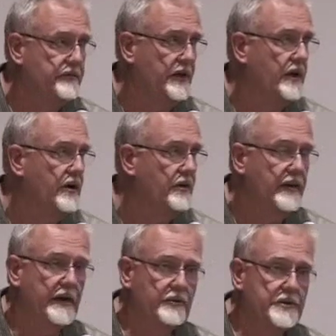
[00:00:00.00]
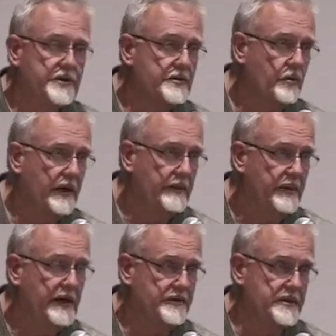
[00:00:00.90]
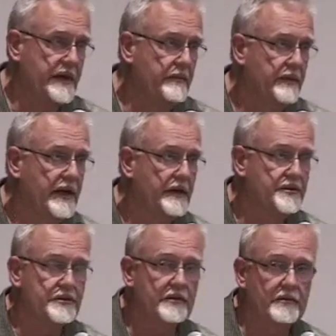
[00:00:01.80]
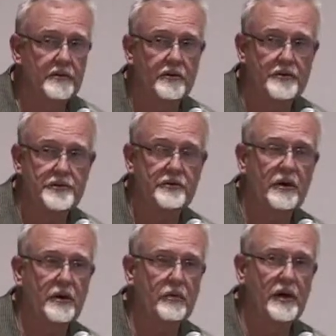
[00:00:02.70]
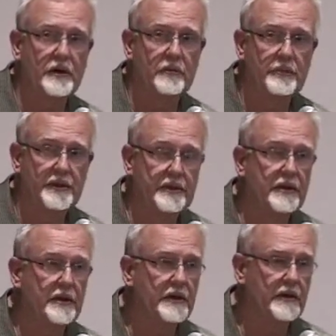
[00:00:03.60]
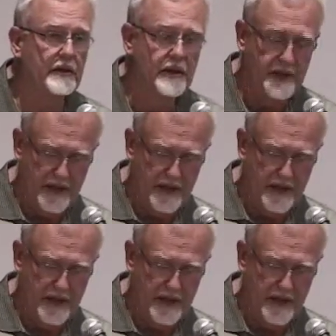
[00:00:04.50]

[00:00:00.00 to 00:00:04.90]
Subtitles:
flow that would just wipe out sandbags or straw wattle material.